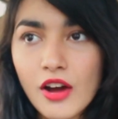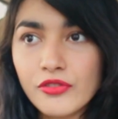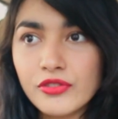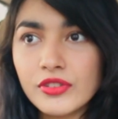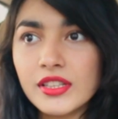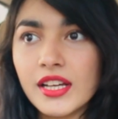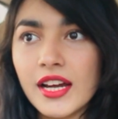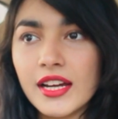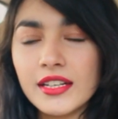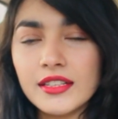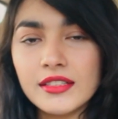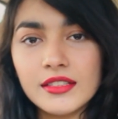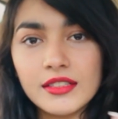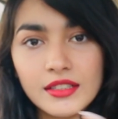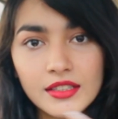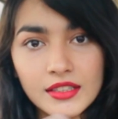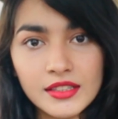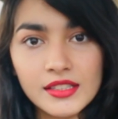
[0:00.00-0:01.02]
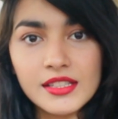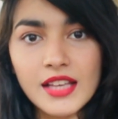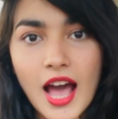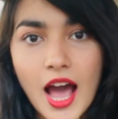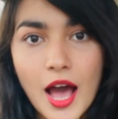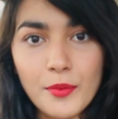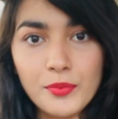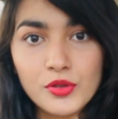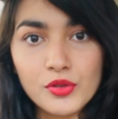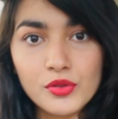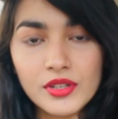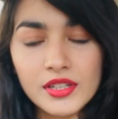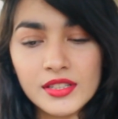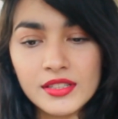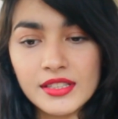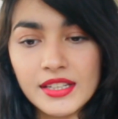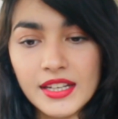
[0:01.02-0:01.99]
After that, in this app you
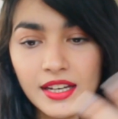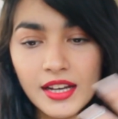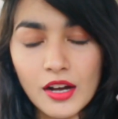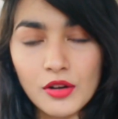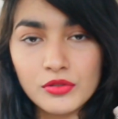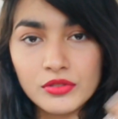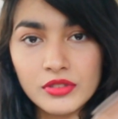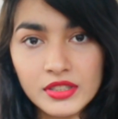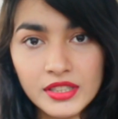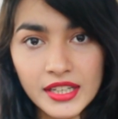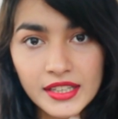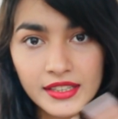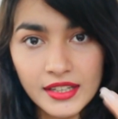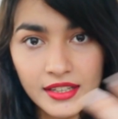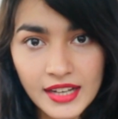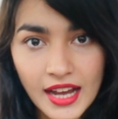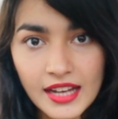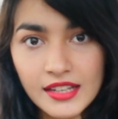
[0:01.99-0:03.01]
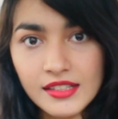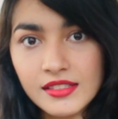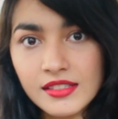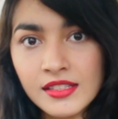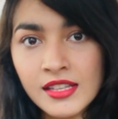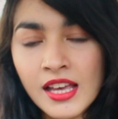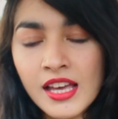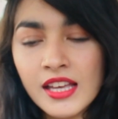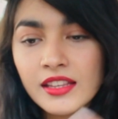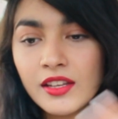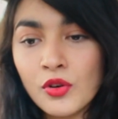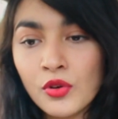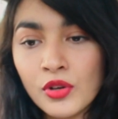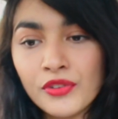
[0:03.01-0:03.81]
can take out the data analysis that,